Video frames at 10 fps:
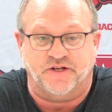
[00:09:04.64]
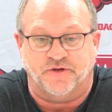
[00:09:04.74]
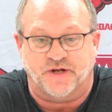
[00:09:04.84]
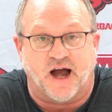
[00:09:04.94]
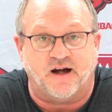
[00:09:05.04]
to
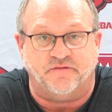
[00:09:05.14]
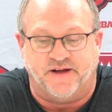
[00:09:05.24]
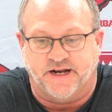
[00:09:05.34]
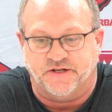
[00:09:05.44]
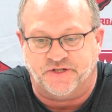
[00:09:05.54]
do to our
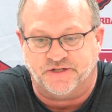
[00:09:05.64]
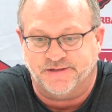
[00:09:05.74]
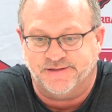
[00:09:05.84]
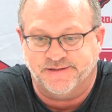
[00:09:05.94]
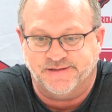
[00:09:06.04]
advantage.
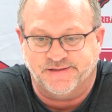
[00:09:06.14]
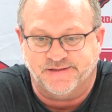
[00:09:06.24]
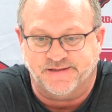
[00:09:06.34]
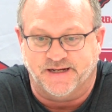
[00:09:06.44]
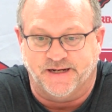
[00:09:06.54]

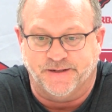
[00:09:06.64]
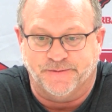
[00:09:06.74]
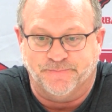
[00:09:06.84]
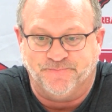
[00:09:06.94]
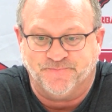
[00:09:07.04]

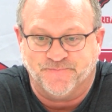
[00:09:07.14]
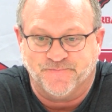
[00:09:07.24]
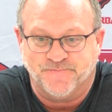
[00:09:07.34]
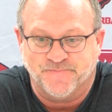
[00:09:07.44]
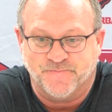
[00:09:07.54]
When
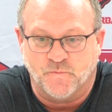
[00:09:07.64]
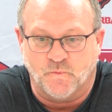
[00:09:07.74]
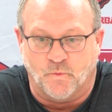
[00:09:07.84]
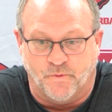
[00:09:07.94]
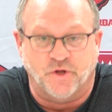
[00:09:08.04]

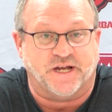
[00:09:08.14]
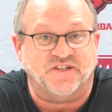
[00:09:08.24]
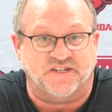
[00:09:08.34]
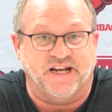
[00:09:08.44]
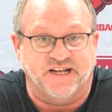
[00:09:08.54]
we look
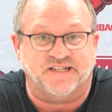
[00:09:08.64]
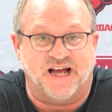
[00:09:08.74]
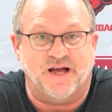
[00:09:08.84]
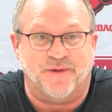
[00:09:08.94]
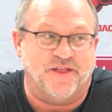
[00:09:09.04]
at seeding
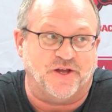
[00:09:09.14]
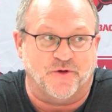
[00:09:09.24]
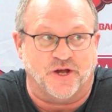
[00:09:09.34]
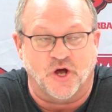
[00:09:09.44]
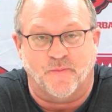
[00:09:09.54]
time, I think
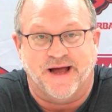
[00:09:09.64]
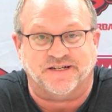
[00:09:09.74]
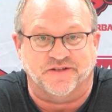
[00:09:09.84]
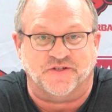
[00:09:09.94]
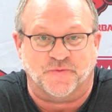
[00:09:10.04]
you can go
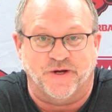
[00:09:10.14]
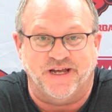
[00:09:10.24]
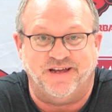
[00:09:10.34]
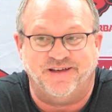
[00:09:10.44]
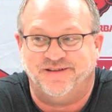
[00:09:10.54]
back to this
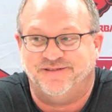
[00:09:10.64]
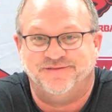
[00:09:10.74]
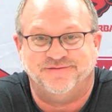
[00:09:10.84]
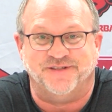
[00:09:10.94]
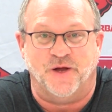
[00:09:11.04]
week
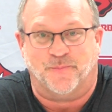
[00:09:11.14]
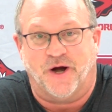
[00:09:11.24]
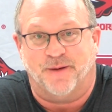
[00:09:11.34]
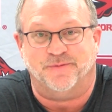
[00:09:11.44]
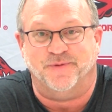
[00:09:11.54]
and
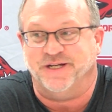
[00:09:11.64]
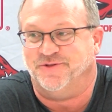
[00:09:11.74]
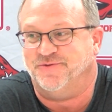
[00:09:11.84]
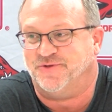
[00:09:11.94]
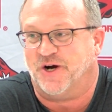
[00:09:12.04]
probably
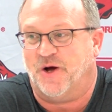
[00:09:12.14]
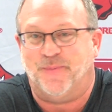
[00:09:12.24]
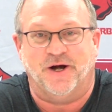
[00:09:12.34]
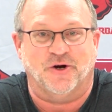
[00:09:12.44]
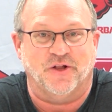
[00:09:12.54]
draw a
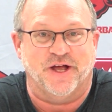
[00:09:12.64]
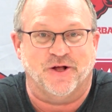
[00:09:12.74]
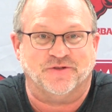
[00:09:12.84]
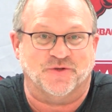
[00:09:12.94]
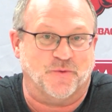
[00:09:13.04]

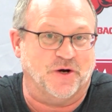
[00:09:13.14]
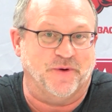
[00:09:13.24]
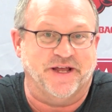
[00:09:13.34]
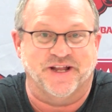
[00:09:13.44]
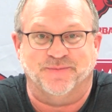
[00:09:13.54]
parallel to where
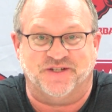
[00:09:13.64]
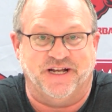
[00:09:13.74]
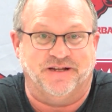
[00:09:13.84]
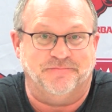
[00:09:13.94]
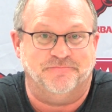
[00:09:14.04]
we end up
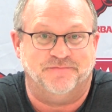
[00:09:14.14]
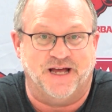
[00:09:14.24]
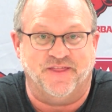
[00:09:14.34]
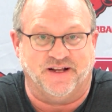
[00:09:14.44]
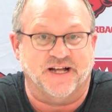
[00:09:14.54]
seeded.
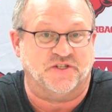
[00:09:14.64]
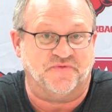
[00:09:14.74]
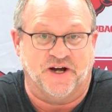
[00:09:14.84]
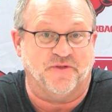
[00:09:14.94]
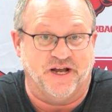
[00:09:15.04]
I think that's a
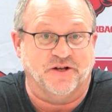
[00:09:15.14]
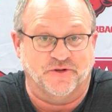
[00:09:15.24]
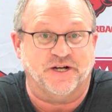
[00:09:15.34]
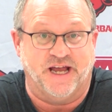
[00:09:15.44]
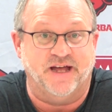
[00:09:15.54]
fair thing to
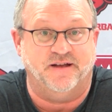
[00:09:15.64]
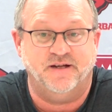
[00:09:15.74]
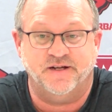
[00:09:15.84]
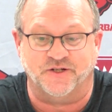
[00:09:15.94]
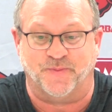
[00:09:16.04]
look at,
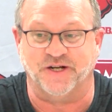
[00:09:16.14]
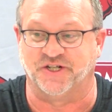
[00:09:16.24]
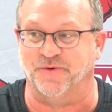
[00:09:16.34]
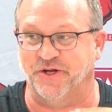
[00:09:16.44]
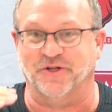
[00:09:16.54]

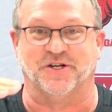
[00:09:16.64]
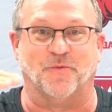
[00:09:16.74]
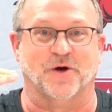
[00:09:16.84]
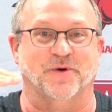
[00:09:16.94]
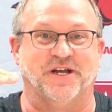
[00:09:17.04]
especially when you look
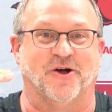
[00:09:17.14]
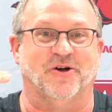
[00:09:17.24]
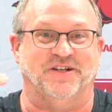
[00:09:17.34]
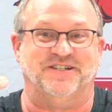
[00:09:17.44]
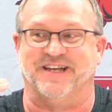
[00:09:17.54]
at where we
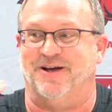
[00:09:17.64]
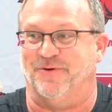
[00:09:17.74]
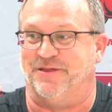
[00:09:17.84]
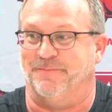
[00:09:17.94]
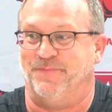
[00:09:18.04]
currently set
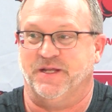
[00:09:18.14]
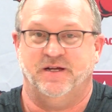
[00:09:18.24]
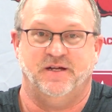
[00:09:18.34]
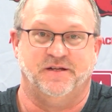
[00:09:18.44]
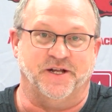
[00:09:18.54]
with them.
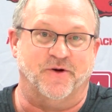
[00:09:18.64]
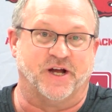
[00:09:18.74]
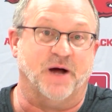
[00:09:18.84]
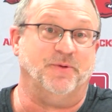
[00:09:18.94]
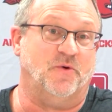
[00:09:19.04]
You know, a
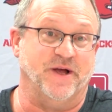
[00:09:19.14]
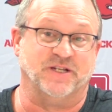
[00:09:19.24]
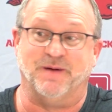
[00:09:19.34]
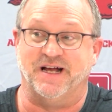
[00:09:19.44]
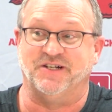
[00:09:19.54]
couple of
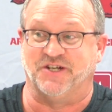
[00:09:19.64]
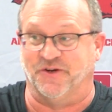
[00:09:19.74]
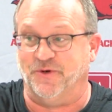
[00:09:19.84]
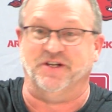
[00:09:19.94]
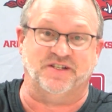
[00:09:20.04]
wins by us
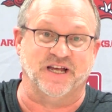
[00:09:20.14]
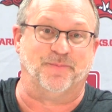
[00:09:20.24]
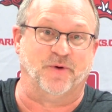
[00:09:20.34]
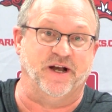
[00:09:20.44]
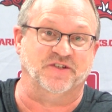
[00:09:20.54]
could really
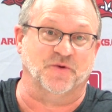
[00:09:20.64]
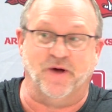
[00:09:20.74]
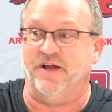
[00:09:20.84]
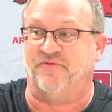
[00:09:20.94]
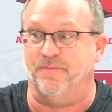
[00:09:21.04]
separate us
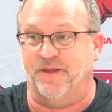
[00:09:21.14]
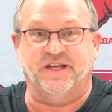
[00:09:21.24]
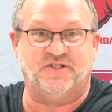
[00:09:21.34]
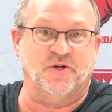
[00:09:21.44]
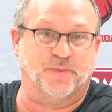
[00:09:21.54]
away from
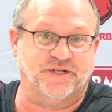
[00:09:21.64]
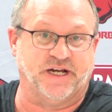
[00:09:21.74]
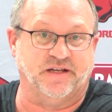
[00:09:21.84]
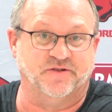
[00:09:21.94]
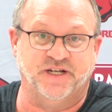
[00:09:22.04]
these two
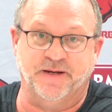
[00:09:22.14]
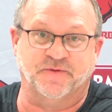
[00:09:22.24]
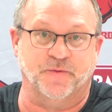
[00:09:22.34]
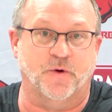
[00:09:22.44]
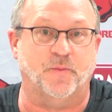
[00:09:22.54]
particular
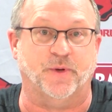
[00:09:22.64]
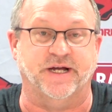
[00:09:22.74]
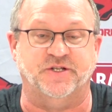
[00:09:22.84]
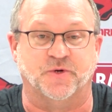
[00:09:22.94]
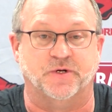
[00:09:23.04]
teams. We won't
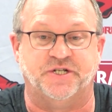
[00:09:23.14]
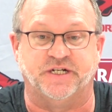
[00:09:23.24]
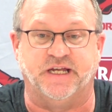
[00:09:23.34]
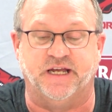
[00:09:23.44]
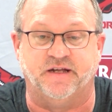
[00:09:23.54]
play Georgia
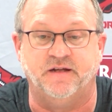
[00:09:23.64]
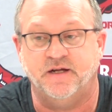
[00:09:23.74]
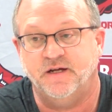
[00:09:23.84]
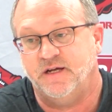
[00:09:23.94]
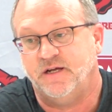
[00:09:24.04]
again.
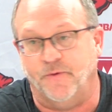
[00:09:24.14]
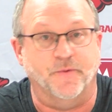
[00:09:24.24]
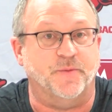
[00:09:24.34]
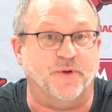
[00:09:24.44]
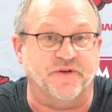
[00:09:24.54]
We
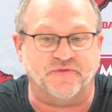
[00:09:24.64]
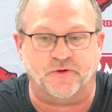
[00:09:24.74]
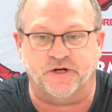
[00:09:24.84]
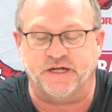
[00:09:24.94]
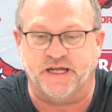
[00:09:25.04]
will play
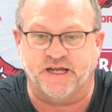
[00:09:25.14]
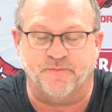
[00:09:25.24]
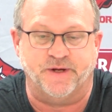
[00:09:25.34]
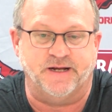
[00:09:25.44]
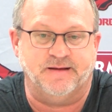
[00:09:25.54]
Florida
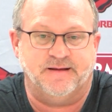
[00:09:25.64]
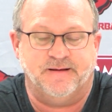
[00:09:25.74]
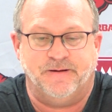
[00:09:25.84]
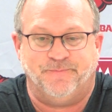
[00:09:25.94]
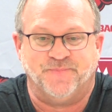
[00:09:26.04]
again. But,
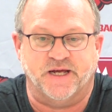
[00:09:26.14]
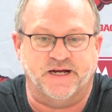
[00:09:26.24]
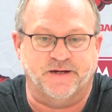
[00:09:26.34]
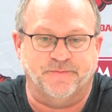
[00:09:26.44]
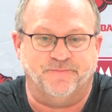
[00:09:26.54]

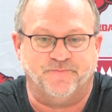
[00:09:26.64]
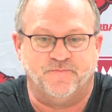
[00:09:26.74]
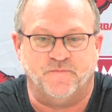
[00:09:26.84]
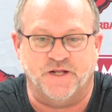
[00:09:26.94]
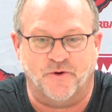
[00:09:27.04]
you
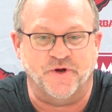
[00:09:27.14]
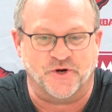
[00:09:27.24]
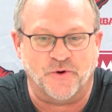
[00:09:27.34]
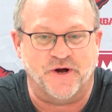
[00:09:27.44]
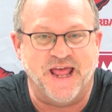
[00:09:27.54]
know, when
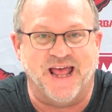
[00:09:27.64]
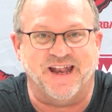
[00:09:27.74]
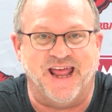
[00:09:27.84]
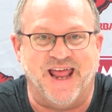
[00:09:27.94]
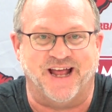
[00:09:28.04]
you're going
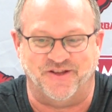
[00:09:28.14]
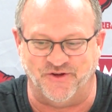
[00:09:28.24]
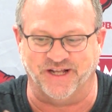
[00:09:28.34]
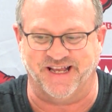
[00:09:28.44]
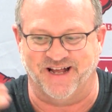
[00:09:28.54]
head-to-head,
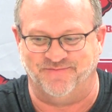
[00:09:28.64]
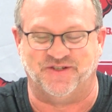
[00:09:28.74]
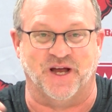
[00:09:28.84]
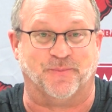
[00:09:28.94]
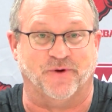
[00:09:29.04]
you get that
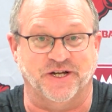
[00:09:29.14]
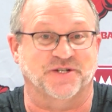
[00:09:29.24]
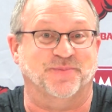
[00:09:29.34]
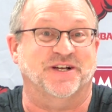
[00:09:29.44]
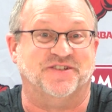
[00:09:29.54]

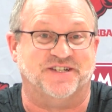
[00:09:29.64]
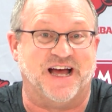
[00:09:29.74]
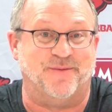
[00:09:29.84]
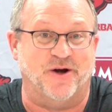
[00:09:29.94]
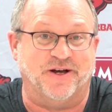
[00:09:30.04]
separation plus the
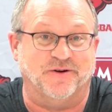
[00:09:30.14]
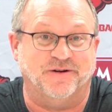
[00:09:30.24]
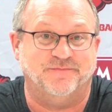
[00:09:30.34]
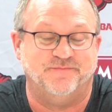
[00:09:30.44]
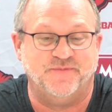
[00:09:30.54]
tiebreaker.
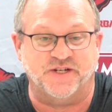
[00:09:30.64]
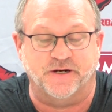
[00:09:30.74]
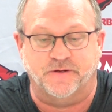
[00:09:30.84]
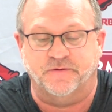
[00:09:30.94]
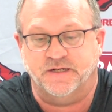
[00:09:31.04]

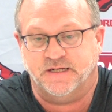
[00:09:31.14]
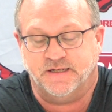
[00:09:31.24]
So